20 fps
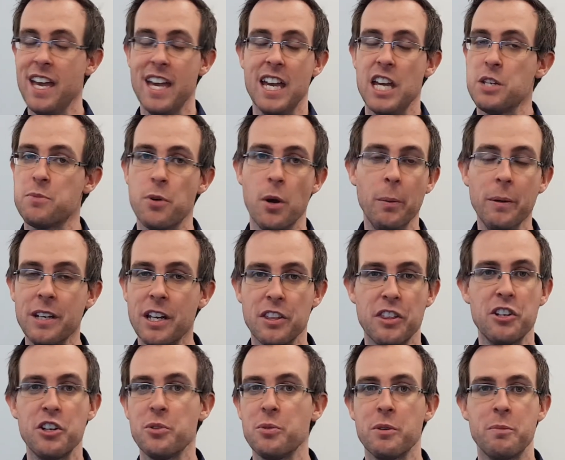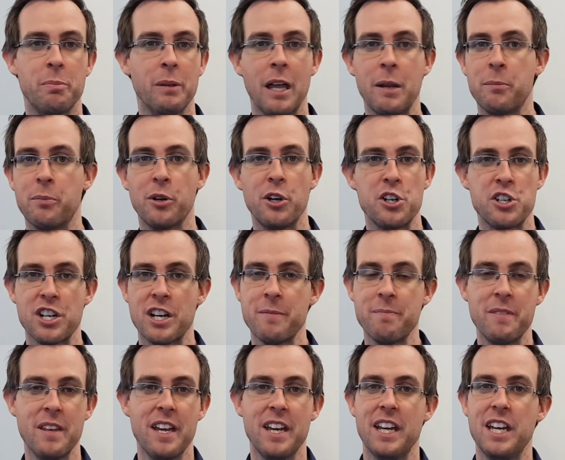it's probably nothing to do with blood pressure,
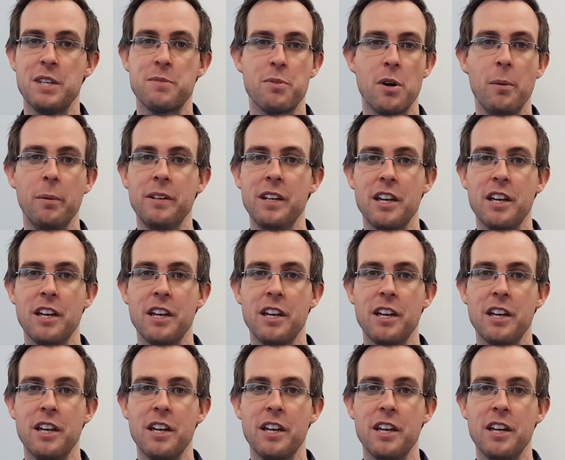it's probably